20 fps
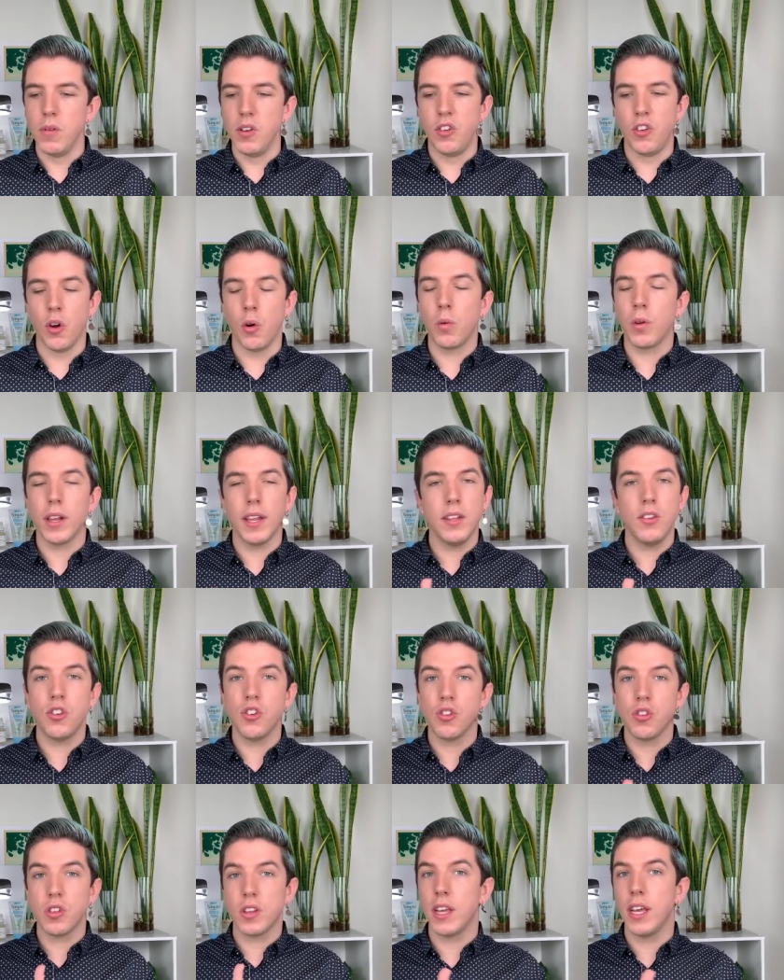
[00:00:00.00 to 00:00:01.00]
don't cleanse
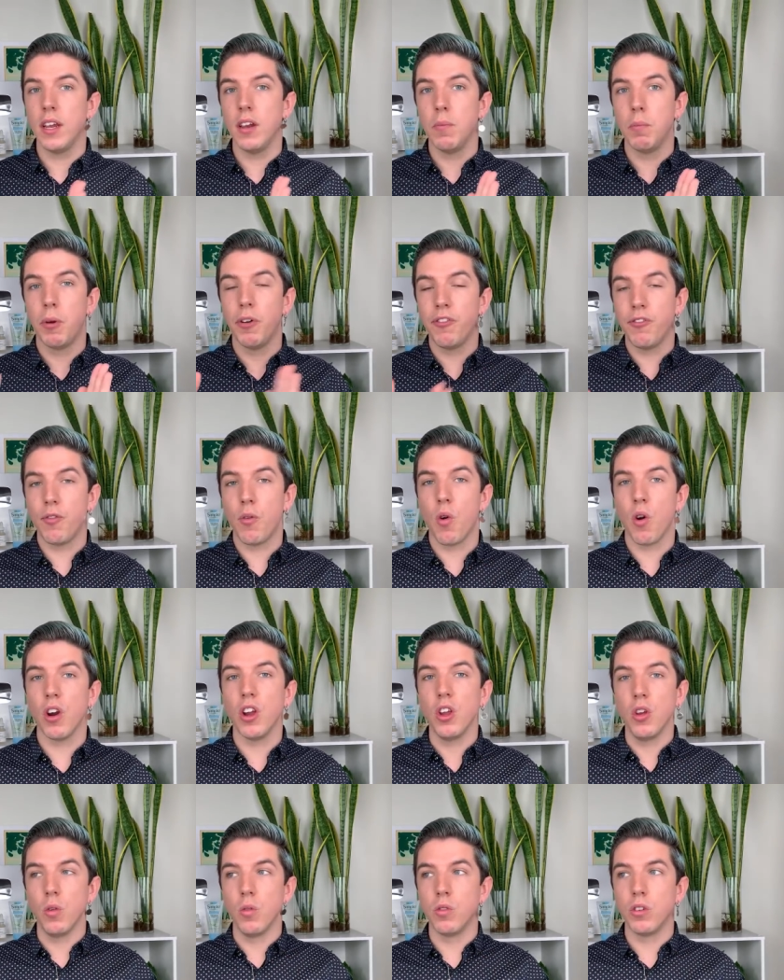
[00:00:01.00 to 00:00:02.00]
your skin before
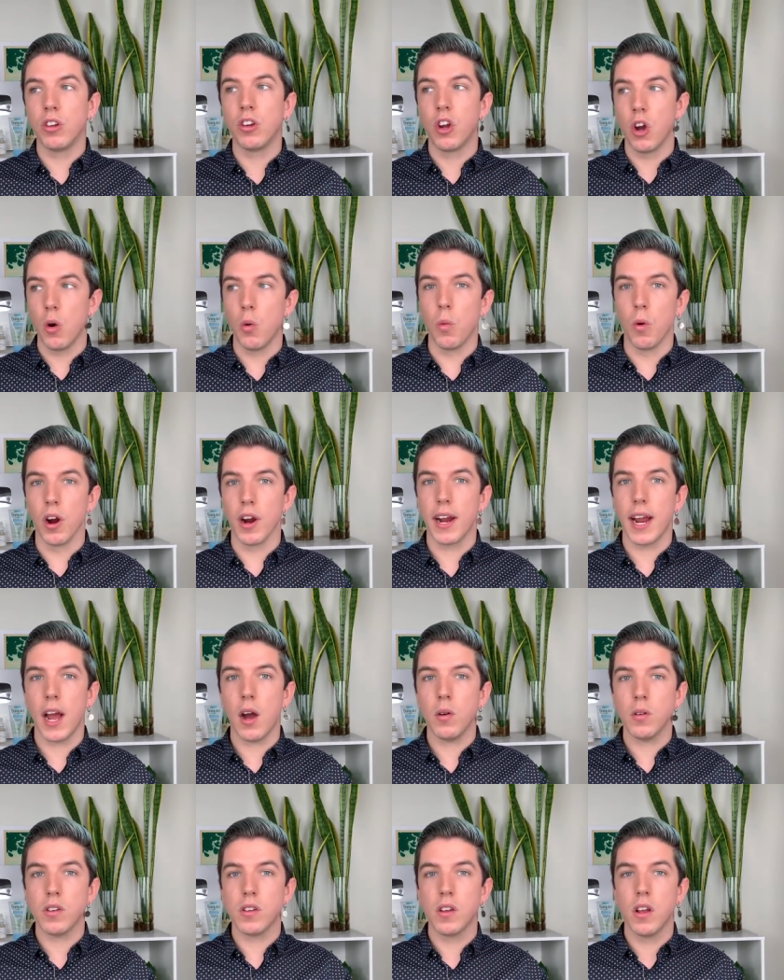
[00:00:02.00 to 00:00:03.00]
you go
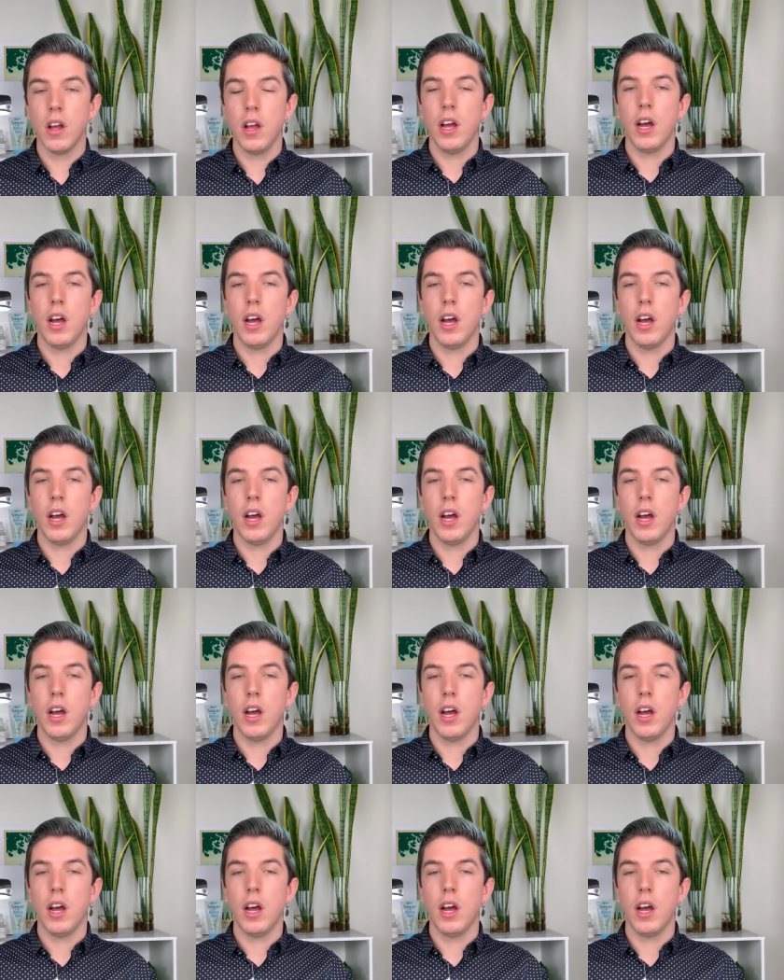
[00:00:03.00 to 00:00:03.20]
workout.